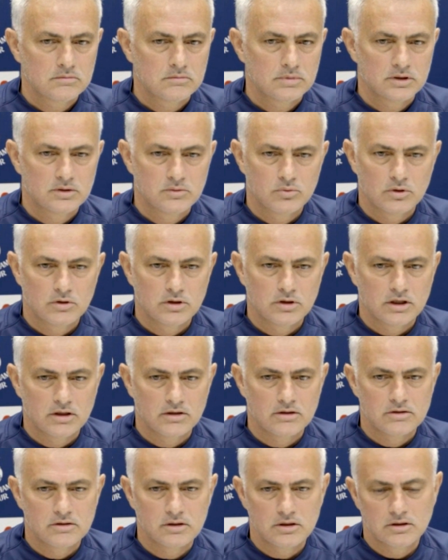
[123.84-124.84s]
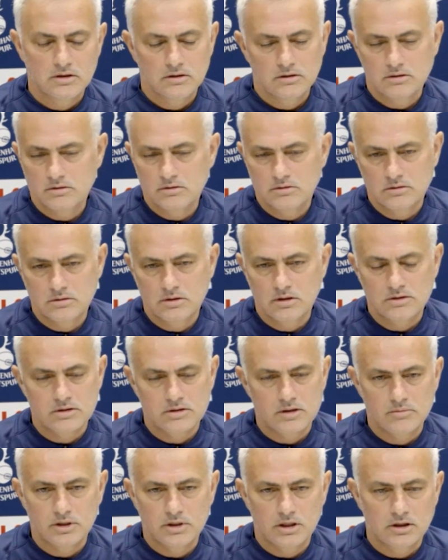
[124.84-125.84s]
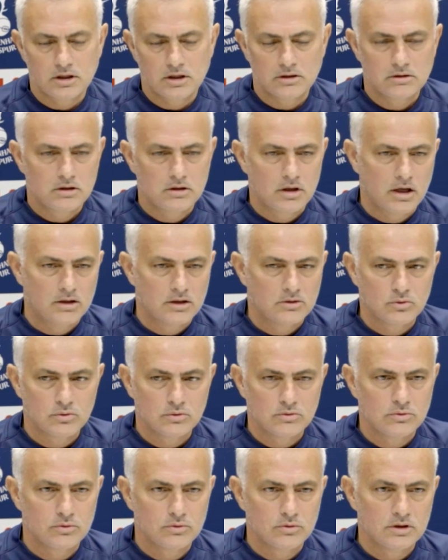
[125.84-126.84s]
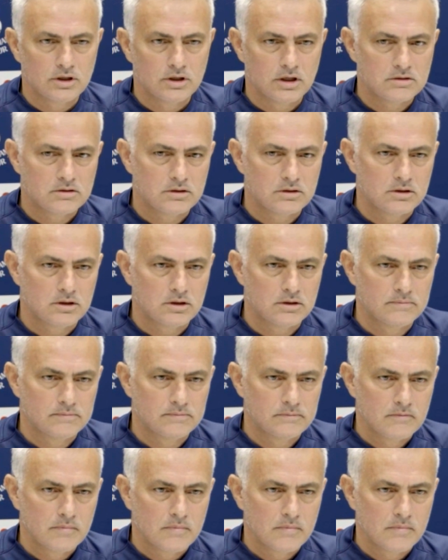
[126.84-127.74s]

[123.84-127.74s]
But what I can say is the same that I told you yesterday.